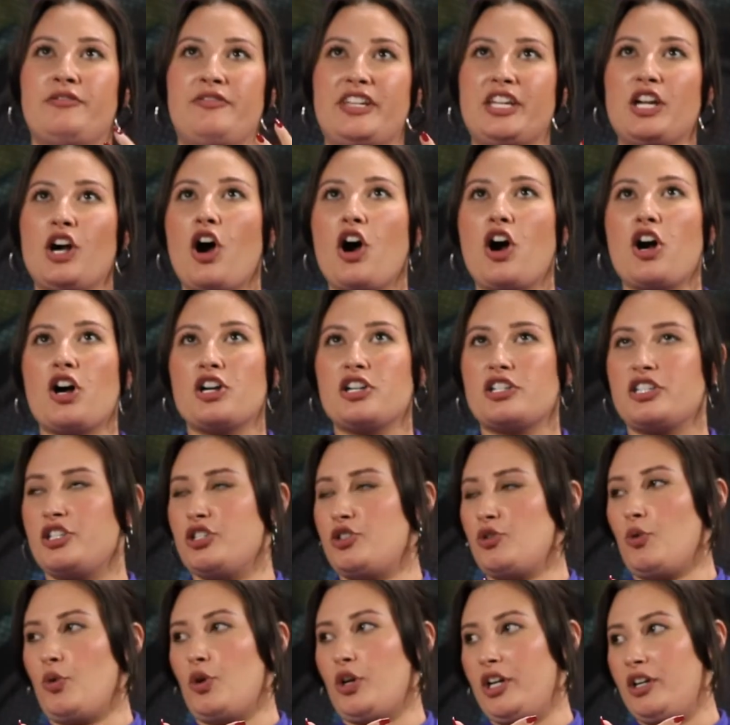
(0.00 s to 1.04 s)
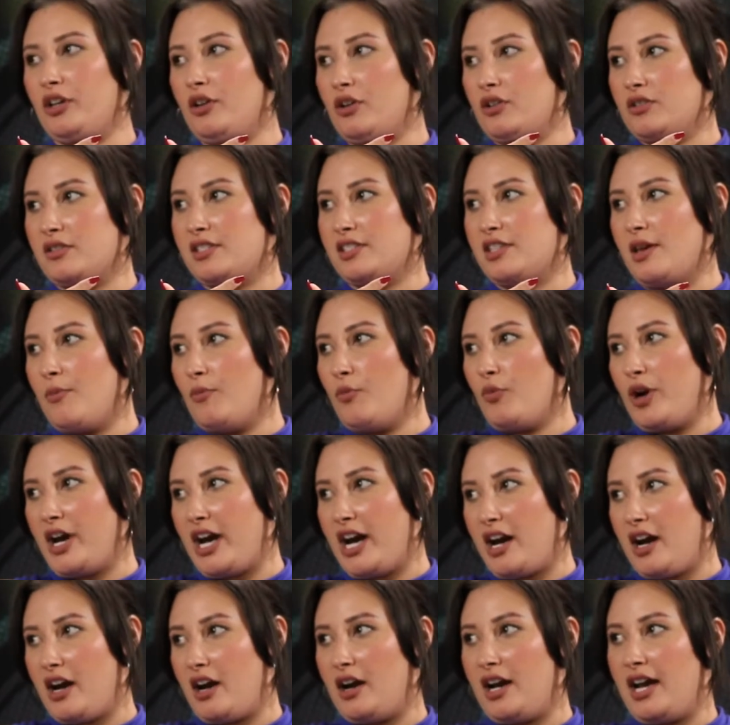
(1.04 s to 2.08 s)
VR tutorial
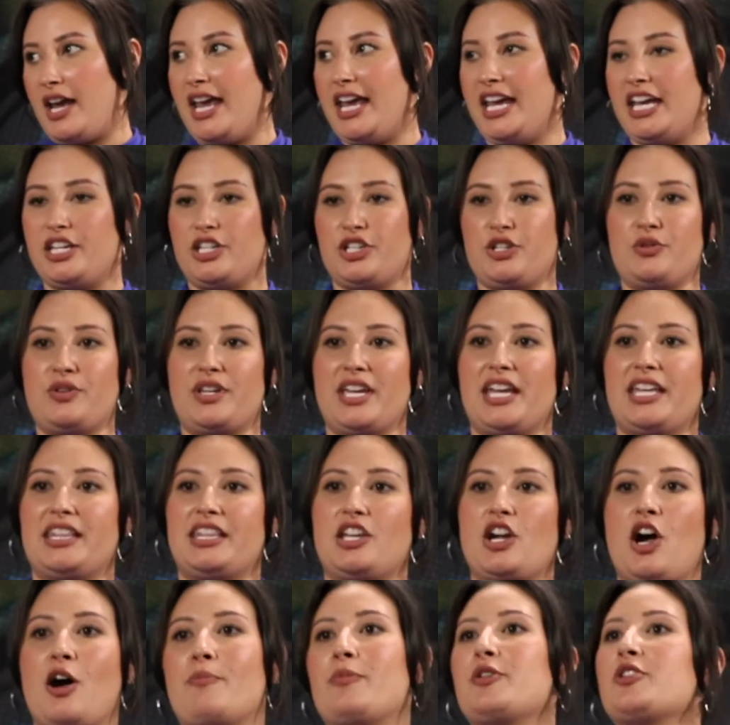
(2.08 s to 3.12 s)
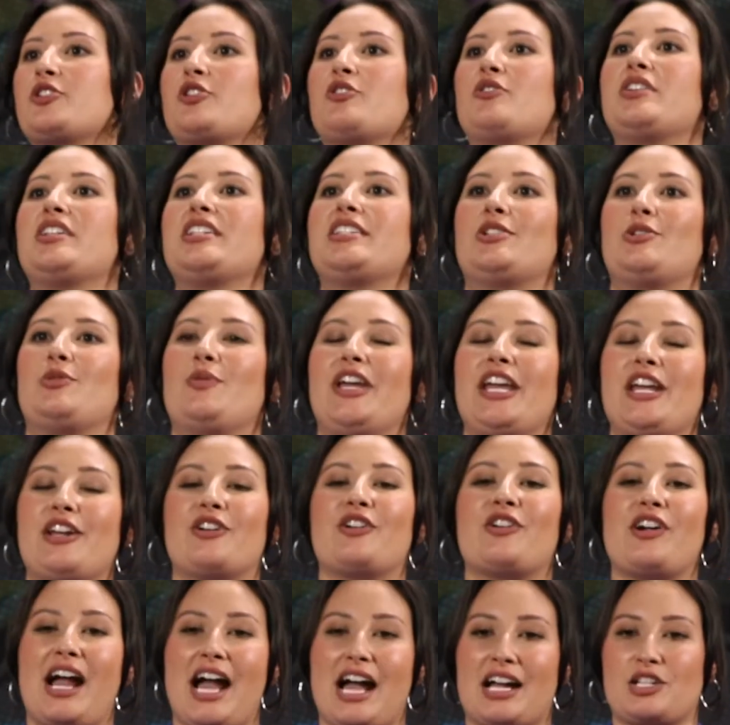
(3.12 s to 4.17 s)
somewhere, and you get the opportunity to
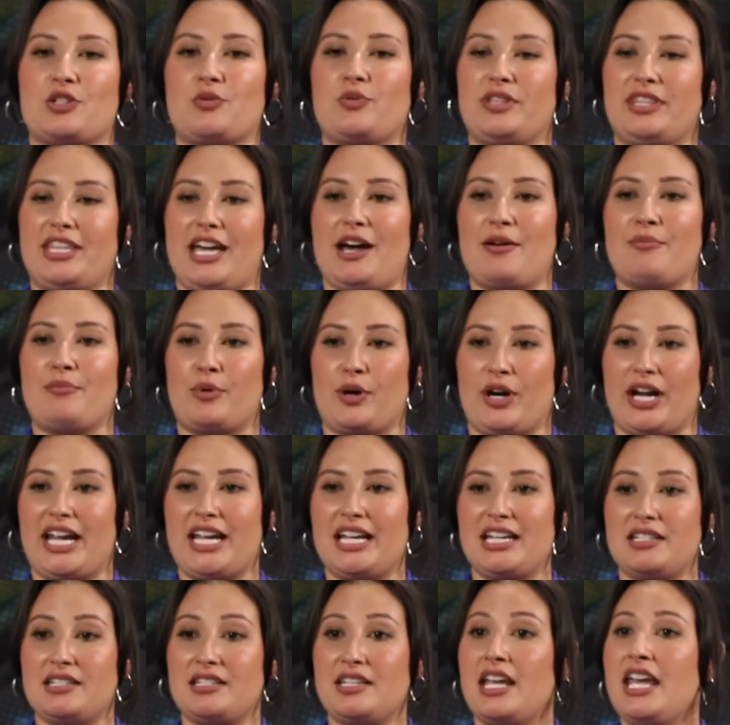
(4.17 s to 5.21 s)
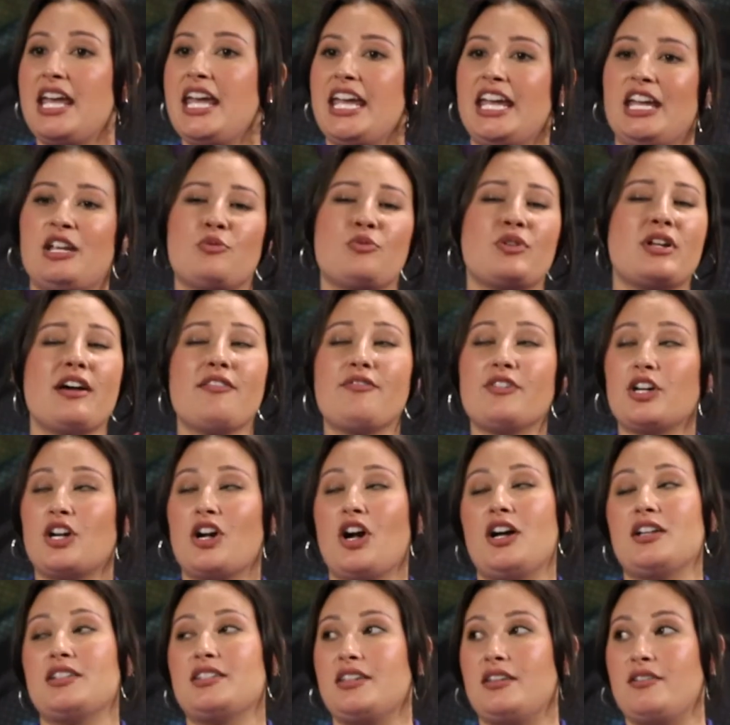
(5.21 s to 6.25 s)
interact with that brand in whatever
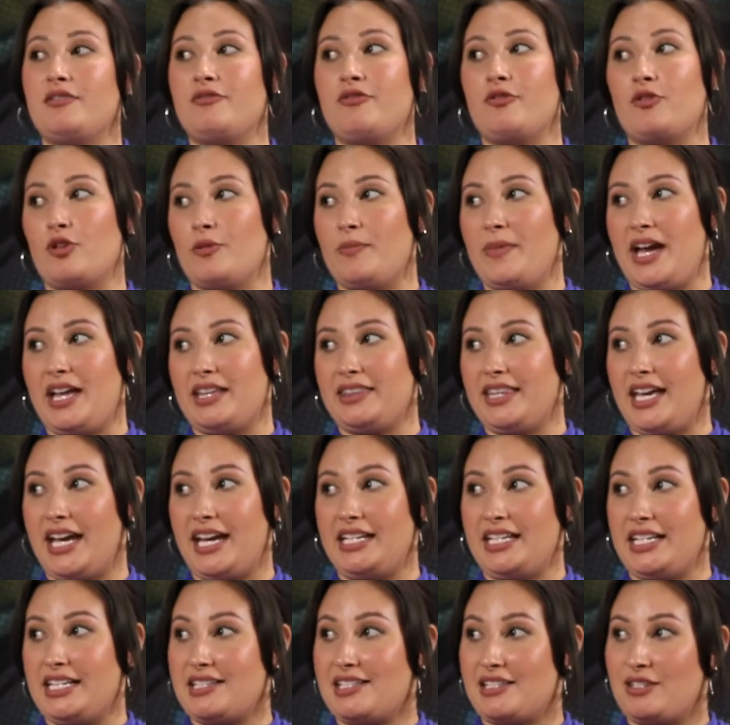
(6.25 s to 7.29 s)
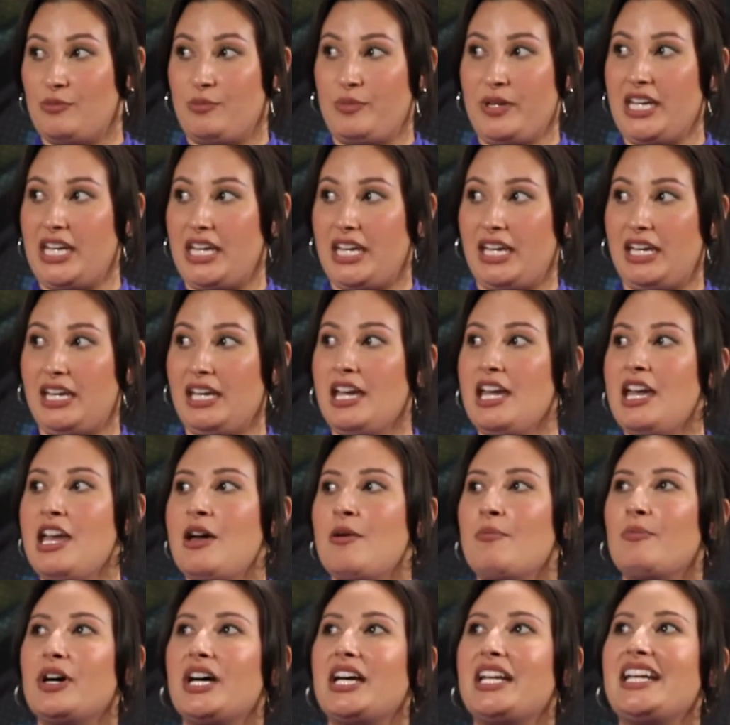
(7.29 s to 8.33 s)
content format that needs to be.
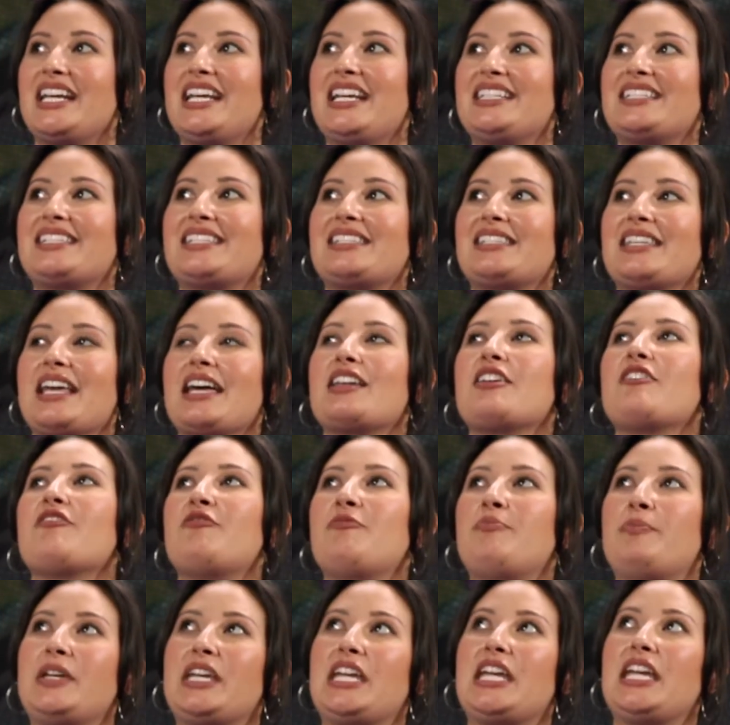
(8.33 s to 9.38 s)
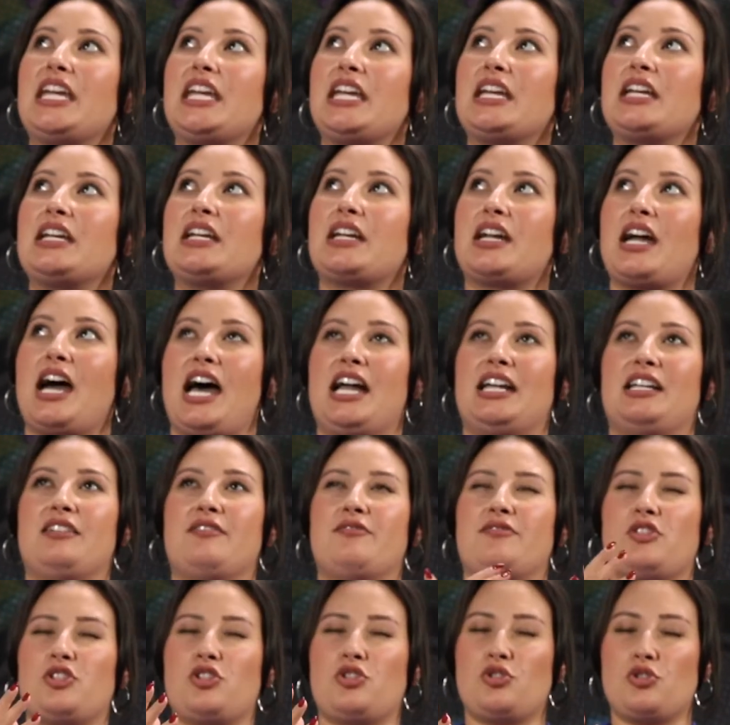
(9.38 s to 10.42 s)
But instead of being kind
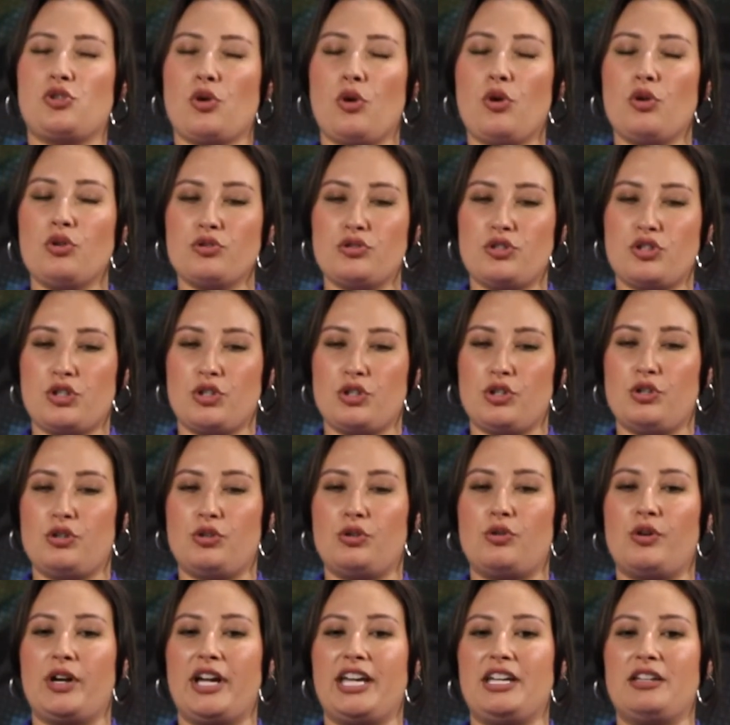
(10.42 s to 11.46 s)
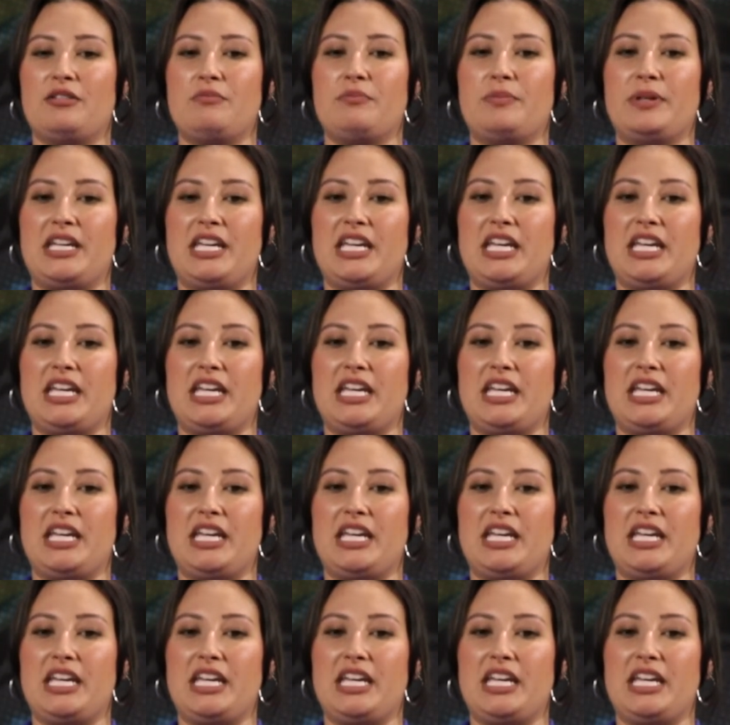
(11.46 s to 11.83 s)
of sold to and